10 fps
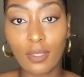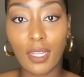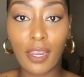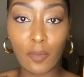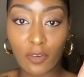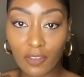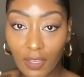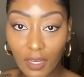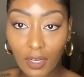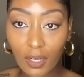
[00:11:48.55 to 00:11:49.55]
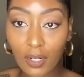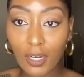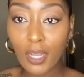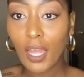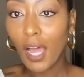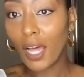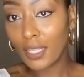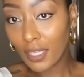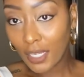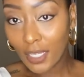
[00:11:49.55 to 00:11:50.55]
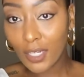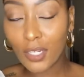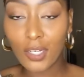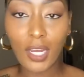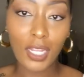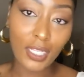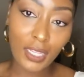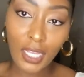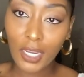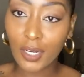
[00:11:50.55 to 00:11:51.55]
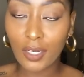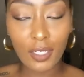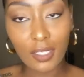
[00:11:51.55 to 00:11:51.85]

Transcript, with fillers: The camera is here, I look here, I look there,